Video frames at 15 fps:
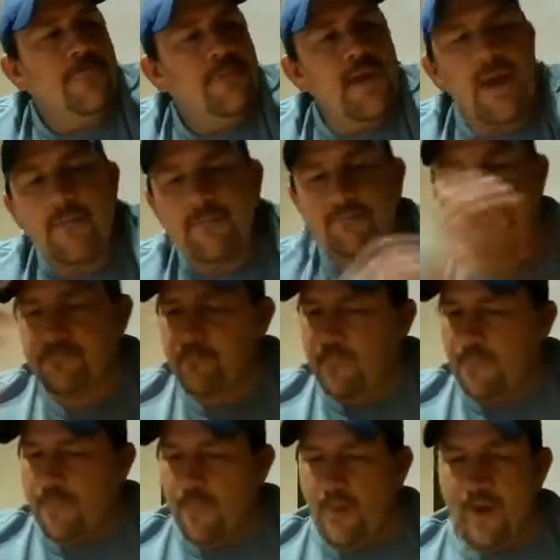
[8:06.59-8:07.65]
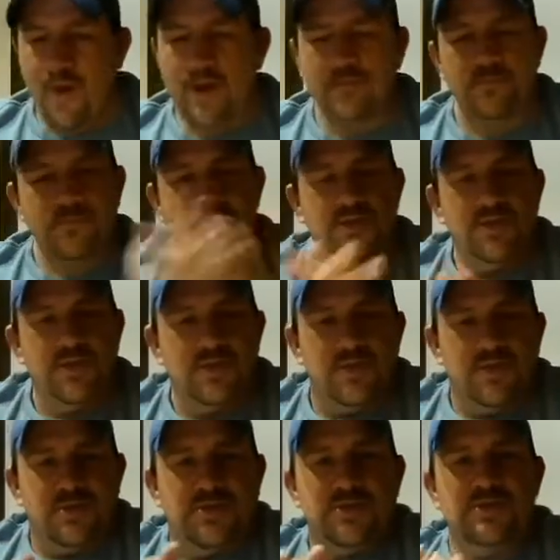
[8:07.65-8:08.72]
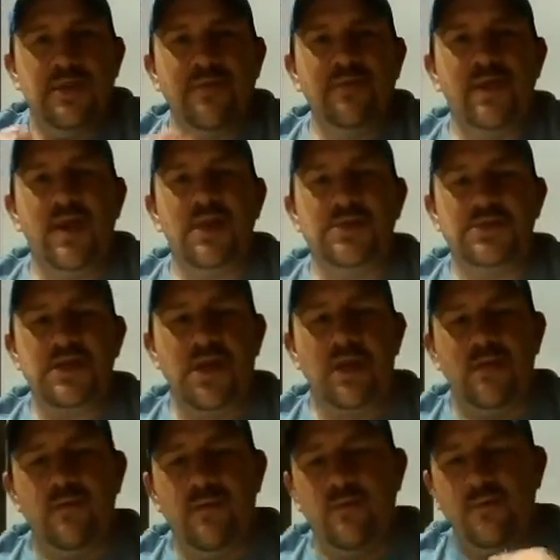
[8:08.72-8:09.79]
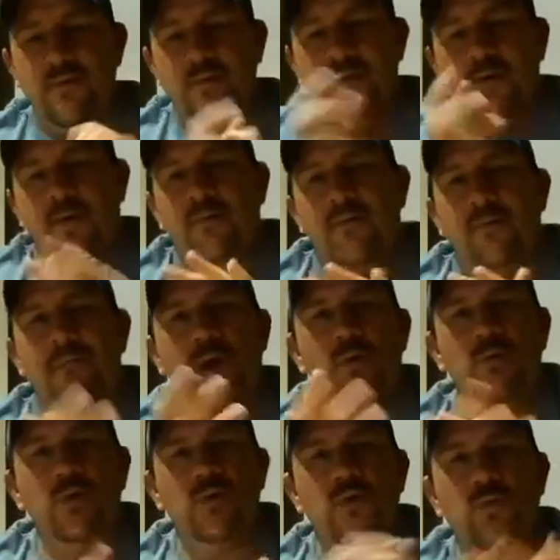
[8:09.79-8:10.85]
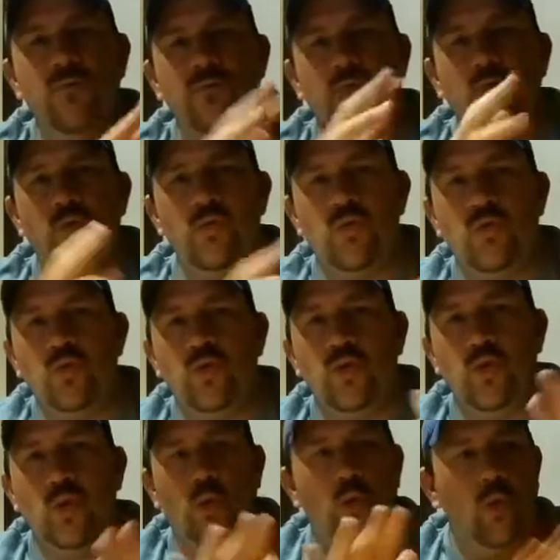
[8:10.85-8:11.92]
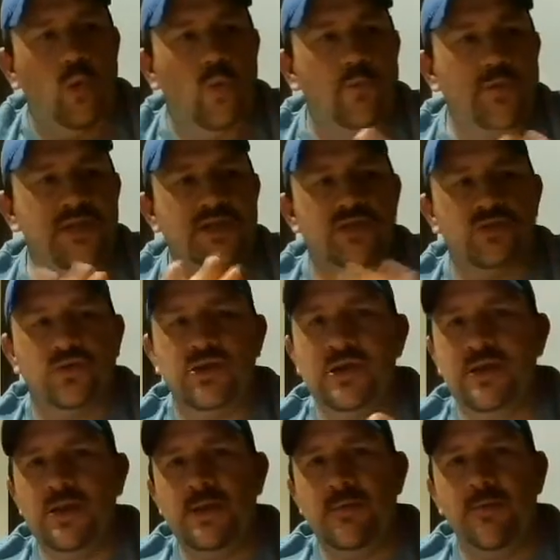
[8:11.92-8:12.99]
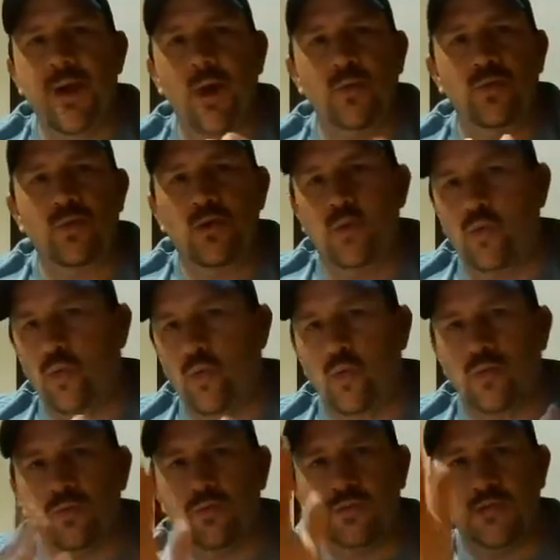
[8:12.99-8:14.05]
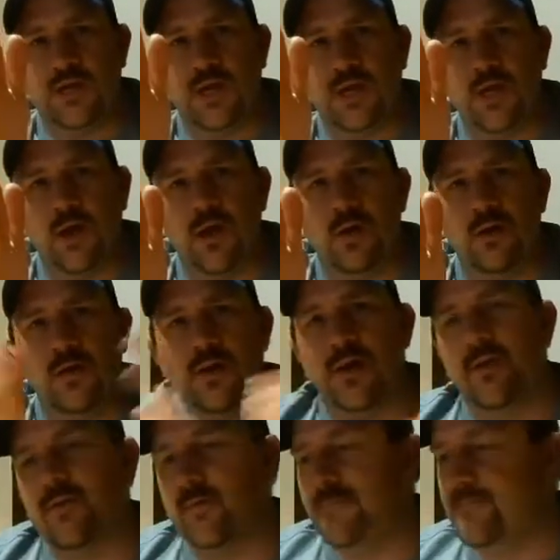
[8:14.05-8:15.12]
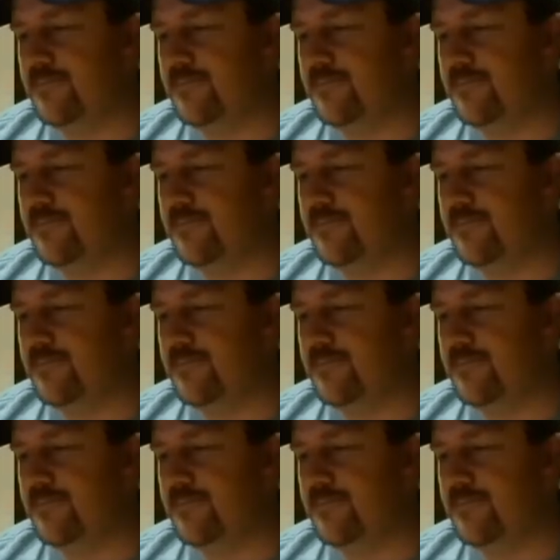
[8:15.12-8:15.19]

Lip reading: Yeah. All right. 7 out of 10. Mountain Dew Voodoo Doo Doo. Mystery Mountain Dew. Check y'all later.